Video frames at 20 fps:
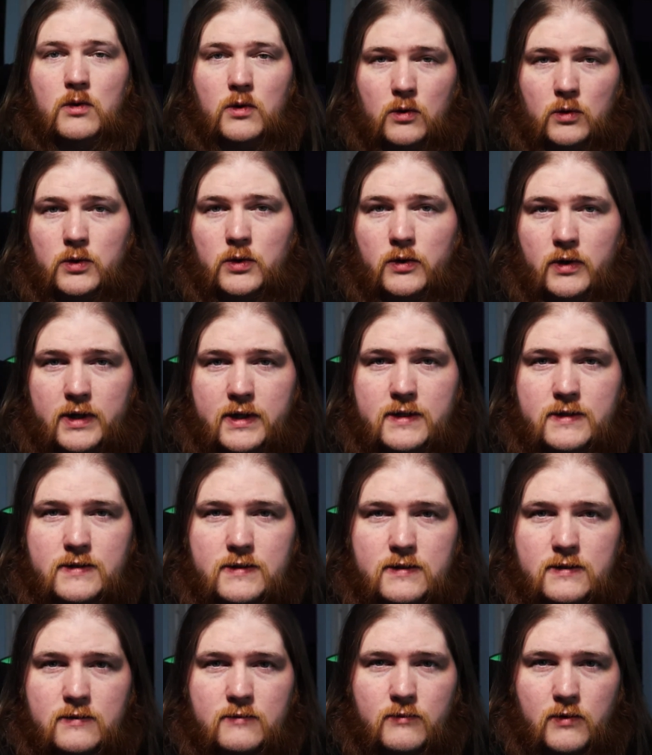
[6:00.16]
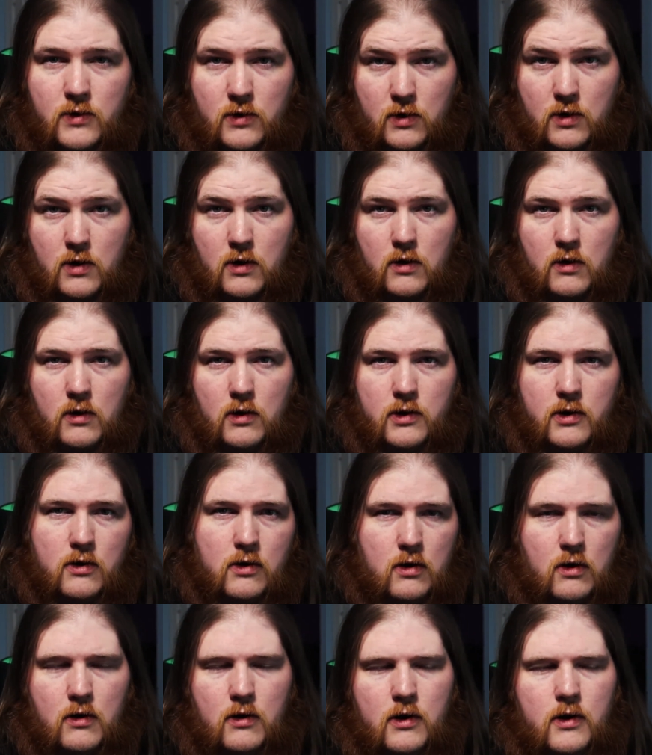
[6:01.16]
holder is for your car
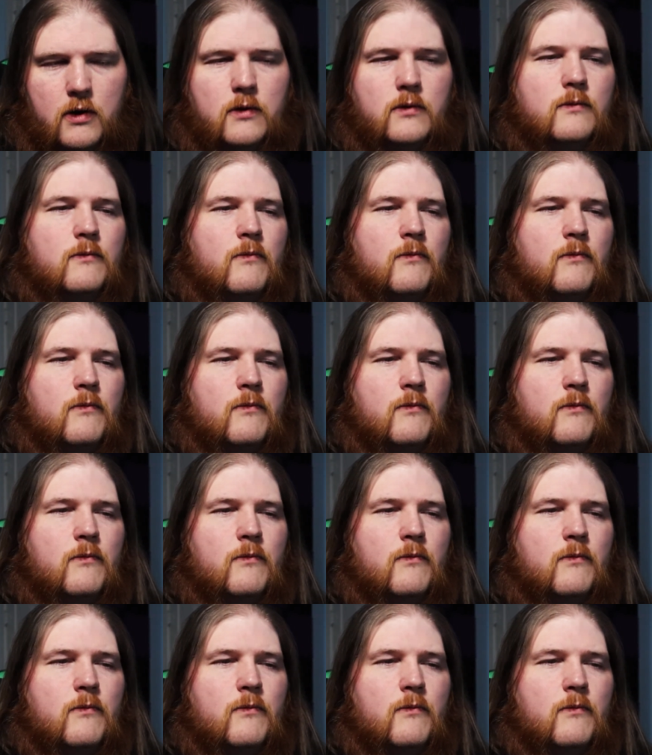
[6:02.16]
note.